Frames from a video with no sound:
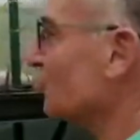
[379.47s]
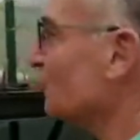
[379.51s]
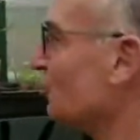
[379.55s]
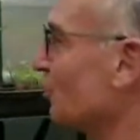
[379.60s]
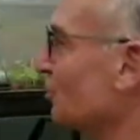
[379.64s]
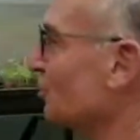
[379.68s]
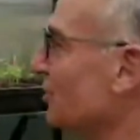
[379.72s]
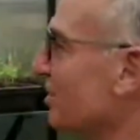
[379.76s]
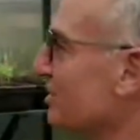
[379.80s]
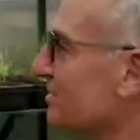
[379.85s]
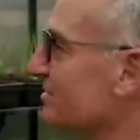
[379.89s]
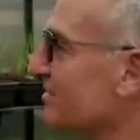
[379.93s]
What
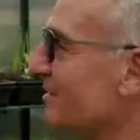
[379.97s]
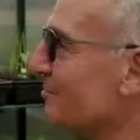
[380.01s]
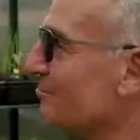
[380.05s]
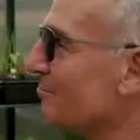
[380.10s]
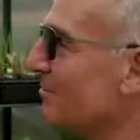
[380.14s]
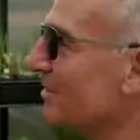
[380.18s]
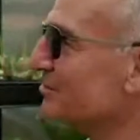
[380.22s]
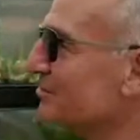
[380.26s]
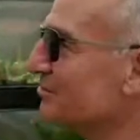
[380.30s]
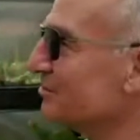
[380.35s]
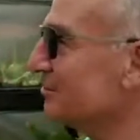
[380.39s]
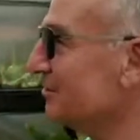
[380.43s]
you got there,
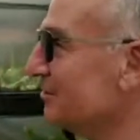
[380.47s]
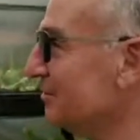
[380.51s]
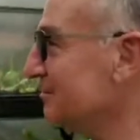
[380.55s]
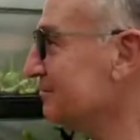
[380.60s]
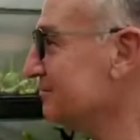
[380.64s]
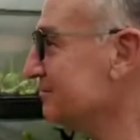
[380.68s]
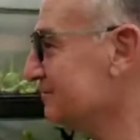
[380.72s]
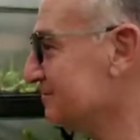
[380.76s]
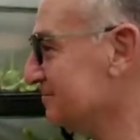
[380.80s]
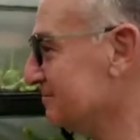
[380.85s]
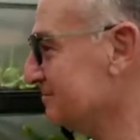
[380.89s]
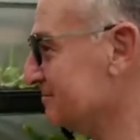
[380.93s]
some basil.
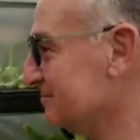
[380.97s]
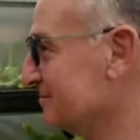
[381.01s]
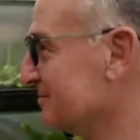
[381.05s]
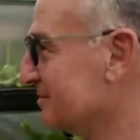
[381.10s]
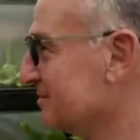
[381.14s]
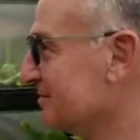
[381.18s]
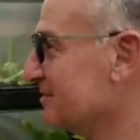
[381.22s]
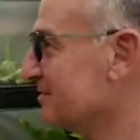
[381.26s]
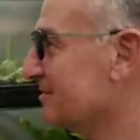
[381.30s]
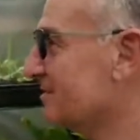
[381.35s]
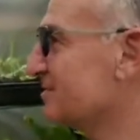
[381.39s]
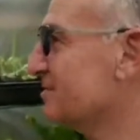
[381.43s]

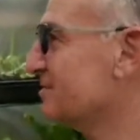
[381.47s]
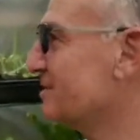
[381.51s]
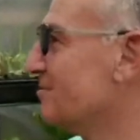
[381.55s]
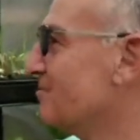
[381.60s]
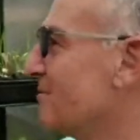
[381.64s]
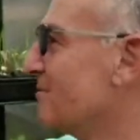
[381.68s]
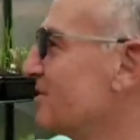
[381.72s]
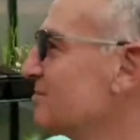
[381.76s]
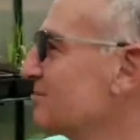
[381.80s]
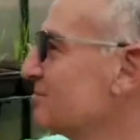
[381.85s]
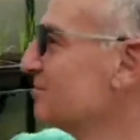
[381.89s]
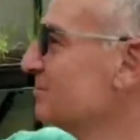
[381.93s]
Got
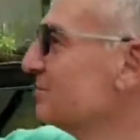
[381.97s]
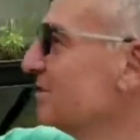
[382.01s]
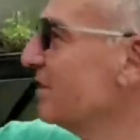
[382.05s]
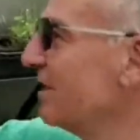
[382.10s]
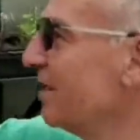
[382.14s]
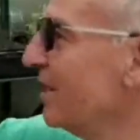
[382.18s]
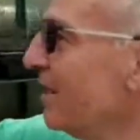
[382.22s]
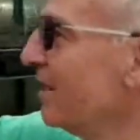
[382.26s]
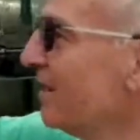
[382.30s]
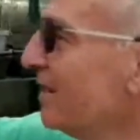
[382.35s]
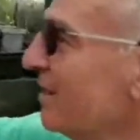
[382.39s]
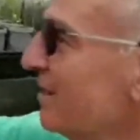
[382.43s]
some basil
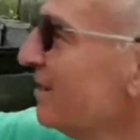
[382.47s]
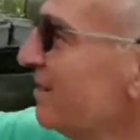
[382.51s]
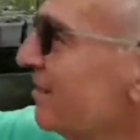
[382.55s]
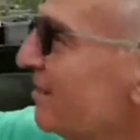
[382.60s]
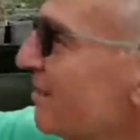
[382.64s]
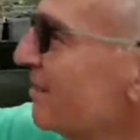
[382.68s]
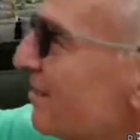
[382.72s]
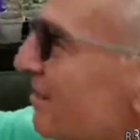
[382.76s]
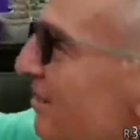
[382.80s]
there.